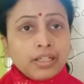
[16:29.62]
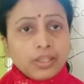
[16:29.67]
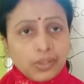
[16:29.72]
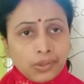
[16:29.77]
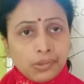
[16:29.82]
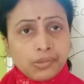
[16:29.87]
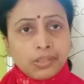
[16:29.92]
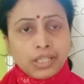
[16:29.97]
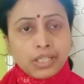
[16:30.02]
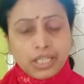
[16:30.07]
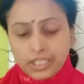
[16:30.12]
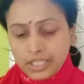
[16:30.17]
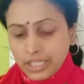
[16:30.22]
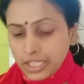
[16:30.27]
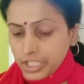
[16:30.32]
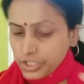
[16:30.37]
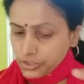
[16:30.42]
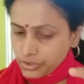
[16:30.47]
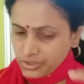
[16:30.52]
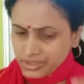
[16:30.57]
Okay,
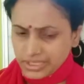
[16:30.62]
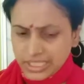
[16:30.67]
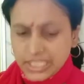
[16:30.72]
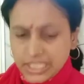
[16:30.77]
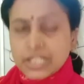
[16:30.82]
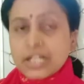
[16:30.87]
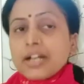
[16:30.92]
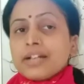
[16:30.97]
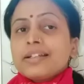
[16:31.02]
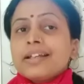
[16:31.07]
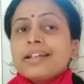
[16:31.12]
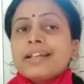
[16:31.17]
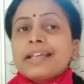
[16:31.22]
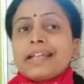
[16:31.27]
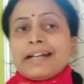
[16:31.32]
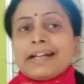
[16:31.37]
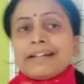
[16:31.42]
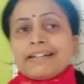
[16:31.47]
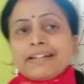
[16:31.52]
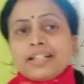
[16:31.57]
so these are the
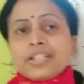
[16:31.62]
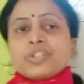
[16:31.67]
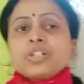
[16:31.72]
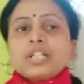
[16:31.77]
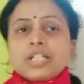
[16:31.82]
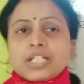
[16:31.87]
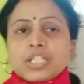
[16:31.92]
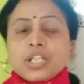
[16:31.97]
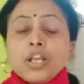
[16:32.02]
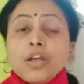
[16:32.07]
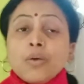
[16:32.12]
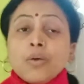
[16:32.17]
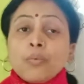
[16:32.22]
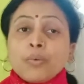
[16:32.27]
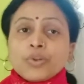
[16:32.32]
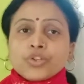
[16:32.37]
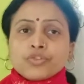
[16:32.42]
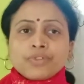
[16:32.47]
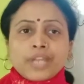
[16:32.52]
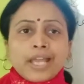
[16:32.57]
characteristics
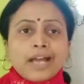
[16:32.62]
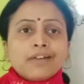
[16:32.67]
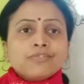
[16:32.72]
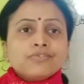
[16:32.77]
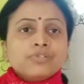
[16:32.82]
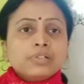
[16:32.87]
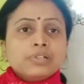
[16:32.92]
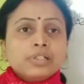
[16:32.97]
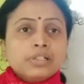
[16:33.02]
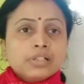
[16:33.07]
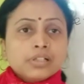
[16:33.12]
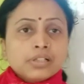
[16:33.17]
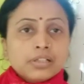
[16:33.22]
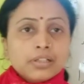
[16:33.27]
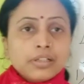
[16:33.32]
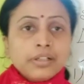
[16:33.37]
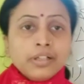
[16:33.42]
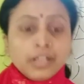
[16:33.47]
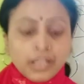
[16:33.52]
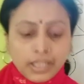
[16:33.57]
which we have
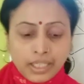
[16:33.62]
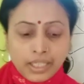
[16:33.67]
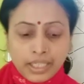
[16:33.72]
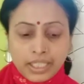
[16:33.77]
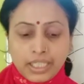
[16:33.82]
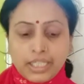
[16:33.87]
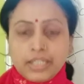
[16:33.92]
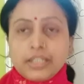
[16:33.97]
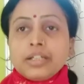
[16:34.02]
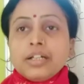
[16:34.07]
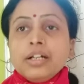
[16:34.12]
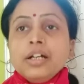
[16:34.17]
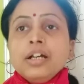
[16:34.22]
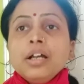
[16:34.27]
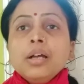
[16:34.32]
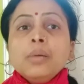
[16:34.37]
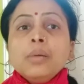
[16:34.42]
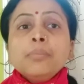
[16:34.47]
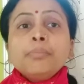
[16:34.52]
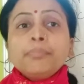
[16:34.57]
learned in
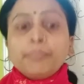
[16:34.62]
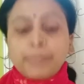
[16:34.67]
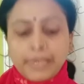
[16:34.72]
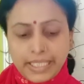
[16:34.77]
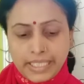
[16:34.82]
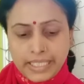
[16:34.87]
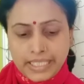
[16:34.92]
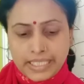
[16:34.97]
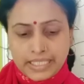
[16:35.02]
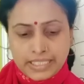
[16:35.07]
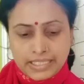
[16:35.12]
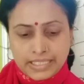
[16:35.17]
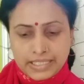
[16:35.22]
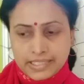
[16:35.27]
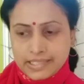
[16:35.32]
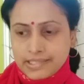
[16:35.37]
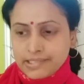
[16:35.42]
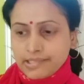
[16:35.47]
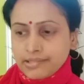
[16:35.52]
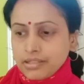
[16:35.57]
the
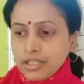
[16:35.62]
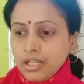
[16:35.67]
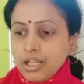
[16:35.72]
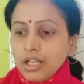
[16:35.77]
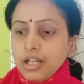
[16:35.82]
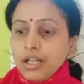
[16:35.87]
plains.